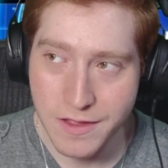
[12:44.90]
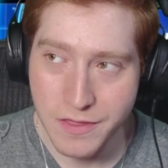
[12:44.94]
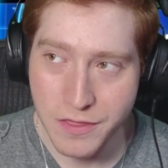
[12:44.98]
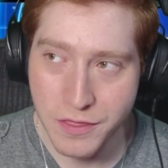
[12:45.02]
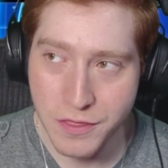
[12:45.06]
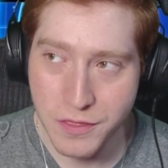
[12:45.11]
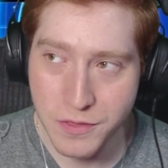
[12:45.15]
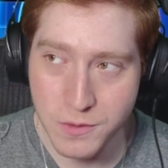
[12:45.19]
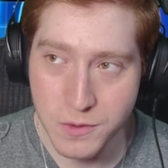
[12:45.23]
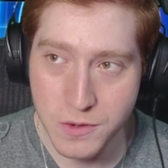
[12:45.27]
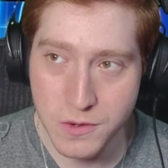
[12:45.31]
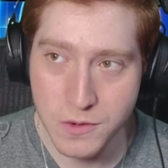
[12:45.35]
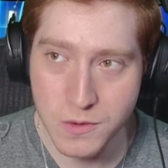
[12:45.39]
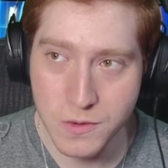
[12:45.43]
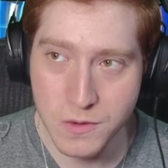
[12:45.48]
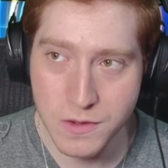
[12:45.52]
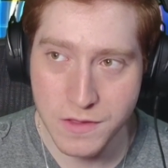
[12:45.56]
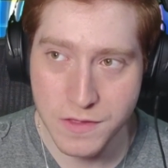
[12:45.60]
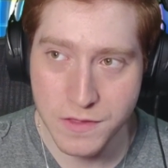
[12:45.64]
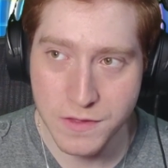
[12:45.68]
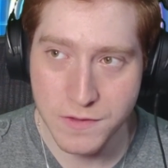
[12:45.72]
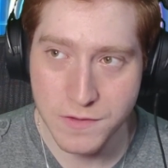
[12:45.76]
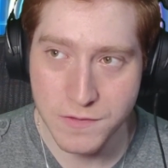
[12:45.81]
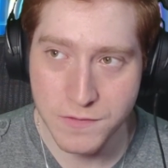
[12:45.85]
through
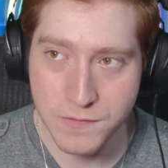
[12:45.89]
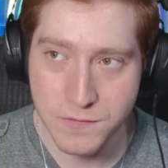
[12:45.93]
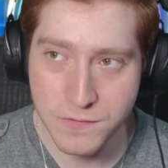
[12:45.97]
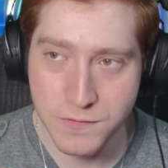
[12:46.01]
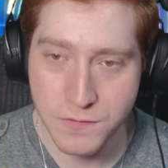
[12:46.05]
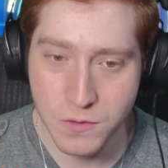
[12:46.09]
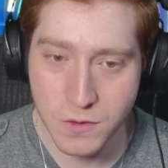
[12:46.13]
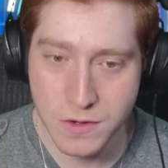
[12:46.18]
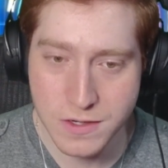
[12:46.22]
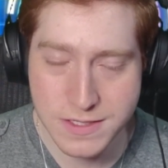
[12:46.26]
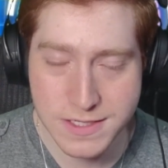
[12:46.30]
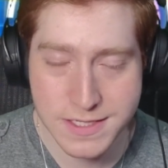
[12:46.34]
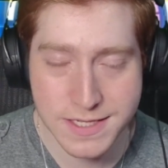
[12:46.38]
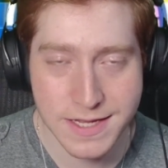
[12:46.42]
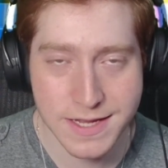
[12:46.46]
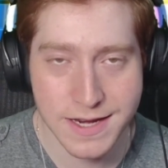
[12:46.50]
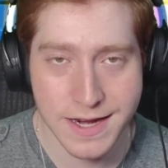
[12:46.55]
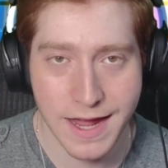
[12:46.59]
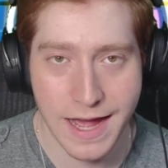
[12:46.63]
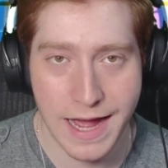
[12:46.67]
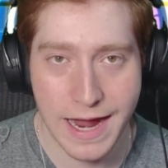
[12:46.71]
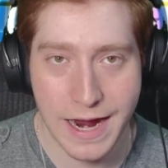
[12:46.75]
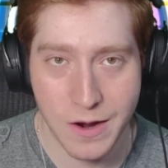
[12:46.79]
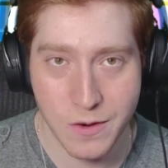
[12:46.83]
the
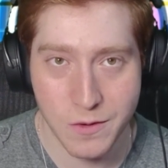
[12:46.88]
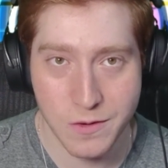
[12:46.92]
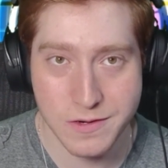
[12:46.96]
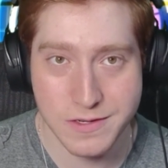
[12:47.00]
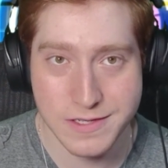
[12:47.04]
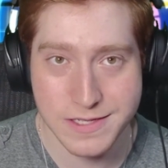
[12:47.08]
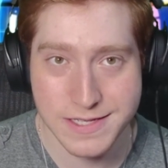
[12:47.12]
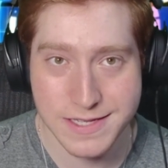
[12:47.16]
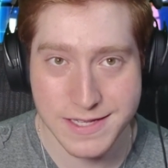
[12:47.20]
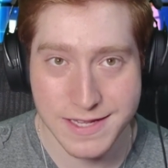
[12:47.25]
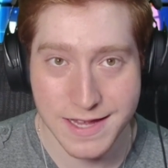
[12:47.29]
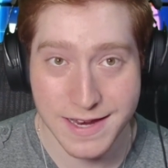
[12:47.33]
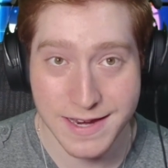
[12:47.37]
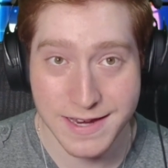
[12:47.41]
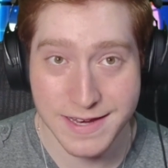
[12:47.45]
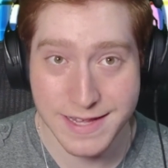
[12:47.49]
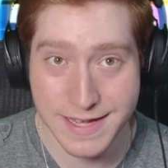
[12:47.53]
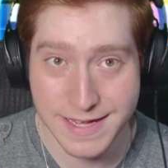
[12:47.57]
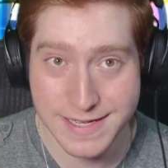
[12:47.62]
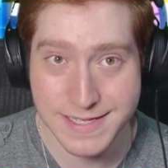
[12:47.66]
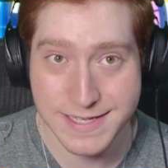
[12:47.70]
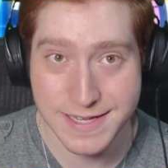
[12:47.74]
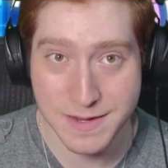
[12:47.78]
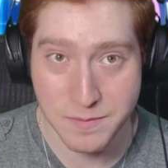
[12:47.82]
14 hours, and
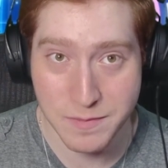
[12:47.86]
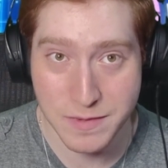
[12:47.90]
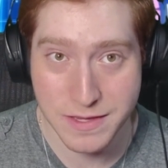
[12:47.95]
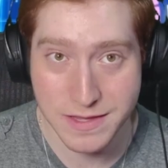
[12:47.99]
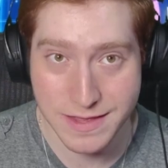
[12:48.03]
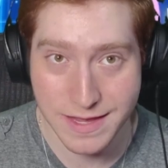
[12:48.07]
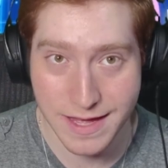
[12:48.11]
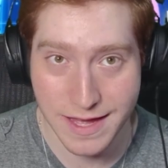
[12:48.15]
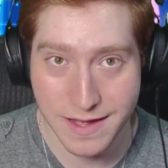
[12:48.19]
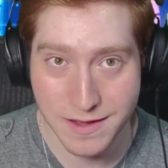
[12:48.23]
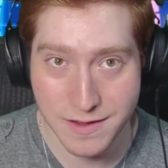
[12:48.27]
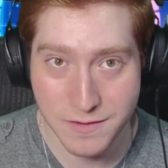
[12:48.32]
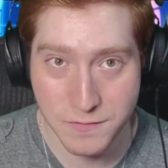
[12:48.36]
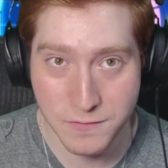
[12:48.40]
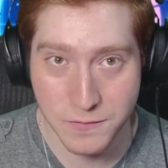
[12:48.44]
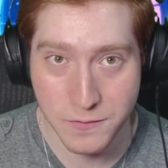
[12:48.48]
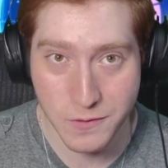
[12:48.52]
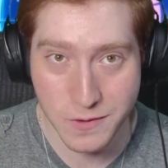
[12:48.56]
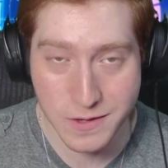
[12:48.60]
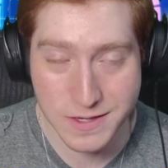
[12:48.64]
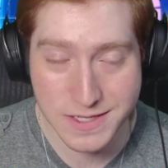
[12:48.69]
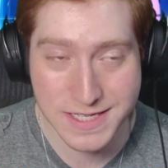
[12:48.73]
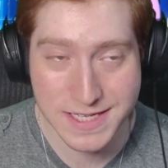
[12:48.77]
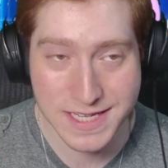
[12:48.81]
yes, I mean that,
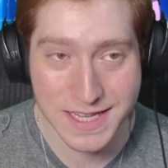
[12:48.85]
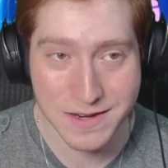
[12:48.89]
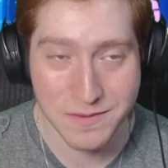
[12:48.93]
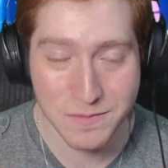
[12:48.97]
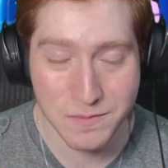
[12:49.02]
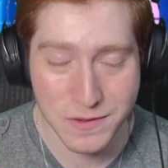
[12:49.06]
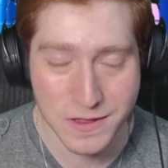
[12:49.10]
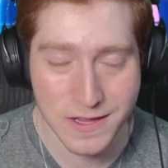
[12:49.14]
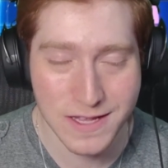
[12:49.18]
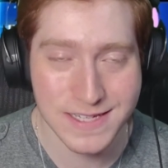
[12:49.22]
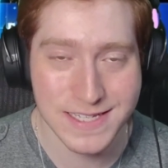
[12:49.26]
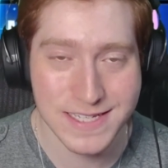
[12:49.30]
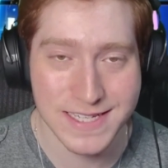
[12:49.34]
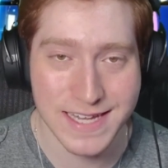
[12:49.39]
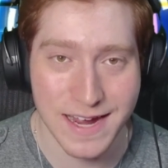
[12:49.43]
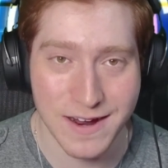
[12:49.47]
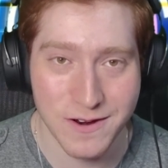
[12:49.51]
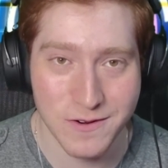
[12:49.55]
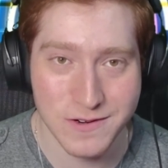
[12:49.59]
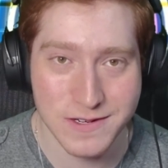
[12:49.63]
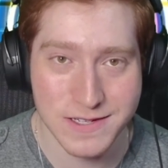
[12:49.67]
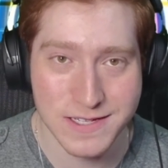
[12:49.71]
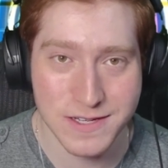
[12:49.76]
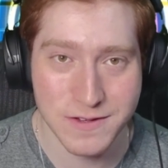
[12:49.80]
14 plus
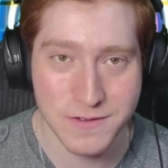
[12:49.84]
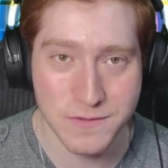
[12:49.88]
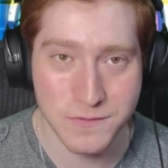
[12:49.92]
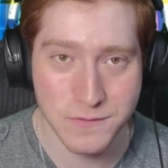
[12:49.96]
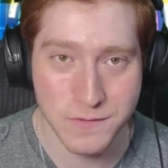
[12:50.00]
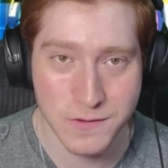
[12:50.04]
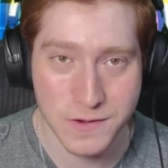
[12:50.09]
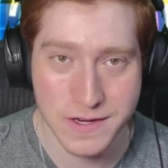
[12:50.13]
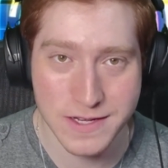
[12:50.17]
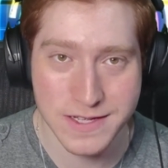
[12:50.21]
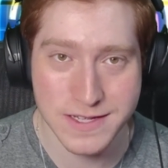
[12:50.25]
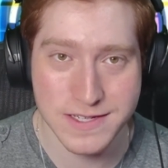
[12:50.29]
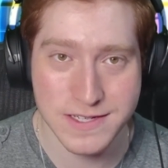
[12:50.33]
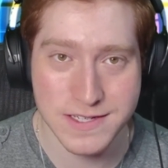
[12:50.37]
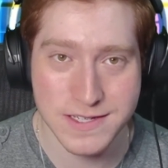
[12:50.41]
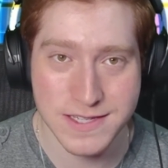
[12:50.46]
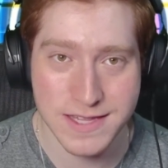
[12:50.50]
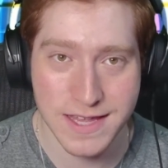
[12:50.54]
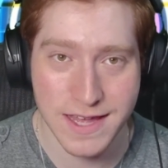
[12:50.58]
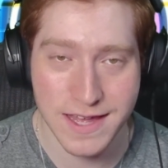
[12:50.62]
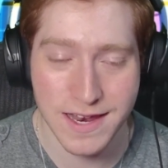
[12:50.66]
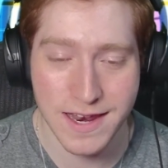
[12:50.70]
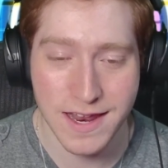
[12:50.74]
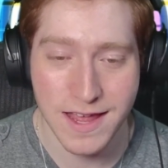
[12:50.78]
hours of footage
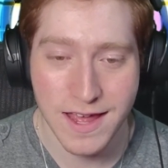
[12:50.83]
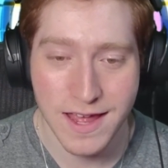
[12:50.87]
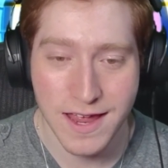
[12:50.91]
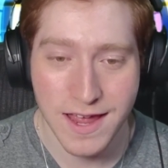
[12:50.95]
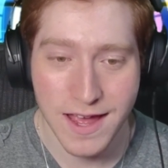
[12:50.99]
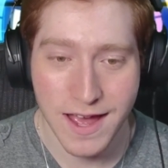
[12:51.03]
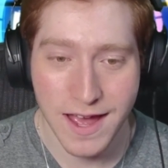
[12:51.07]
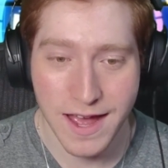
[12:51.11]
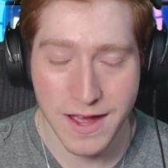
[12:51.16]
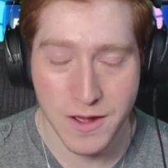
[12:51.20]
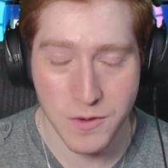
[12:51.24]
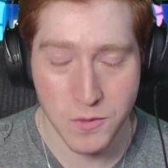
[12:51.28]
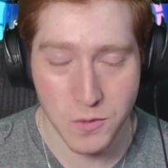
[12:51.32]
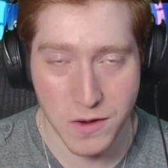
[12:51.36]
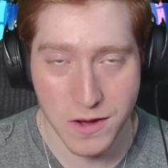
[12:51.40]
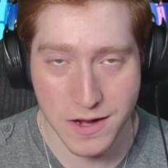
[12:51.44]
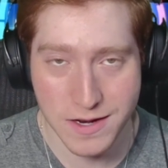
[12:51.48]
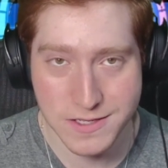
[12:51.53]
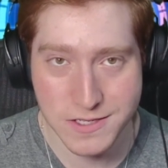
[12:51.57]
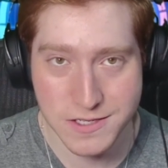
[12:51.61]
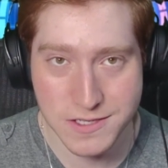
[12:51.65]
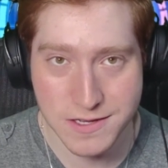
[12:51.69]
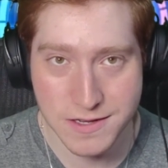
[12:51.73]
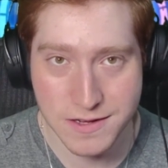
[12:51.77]
that I
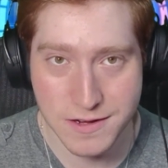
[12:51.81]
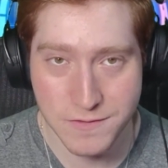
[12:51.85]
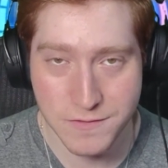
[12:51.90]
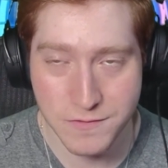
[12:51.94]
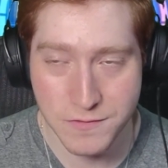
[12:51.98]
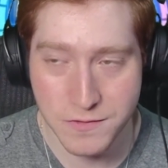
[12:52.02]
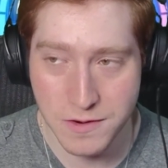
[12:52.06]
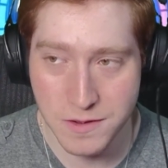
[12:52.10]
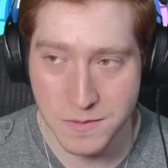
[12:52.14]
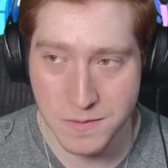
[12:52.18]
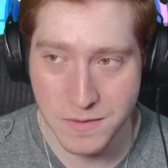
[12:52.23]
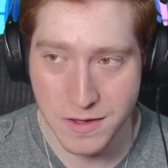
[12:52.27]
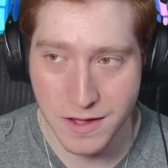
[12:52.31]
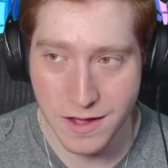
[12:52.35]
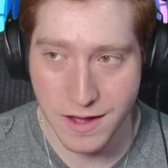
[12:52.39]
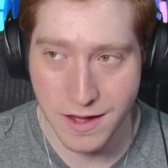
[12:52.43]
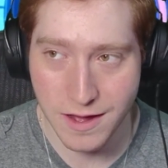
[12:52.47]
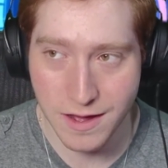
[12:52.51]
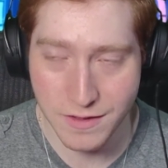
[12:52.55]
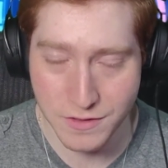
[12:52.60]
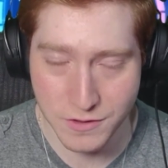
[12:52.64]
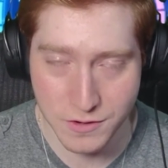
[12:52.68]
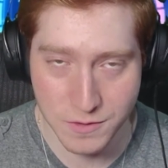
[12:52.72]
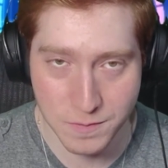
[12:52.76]
watched from
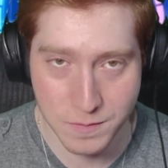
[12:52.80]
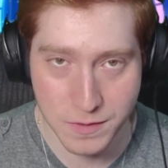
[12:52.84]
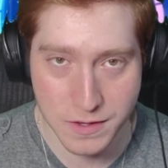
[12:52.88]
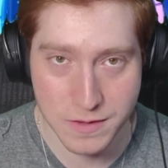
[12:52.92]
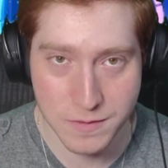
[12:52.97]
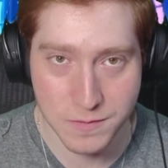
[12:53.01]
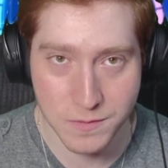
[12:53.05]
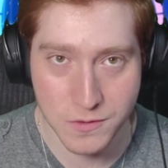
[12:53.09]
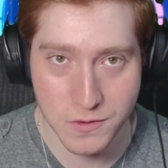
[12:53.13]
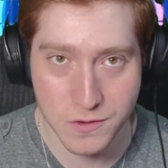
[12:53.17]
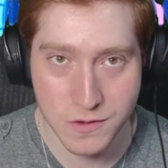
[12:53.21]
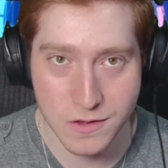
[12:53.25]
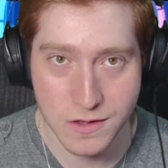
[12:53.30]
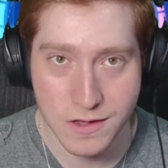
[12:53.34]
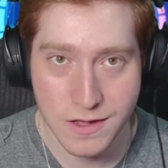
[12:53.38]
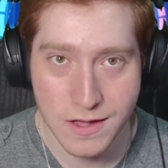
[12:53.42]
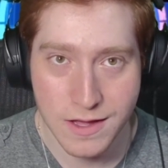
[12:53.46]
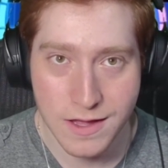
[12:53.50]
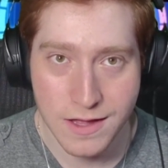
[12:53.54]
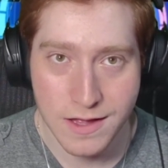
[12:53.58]
other people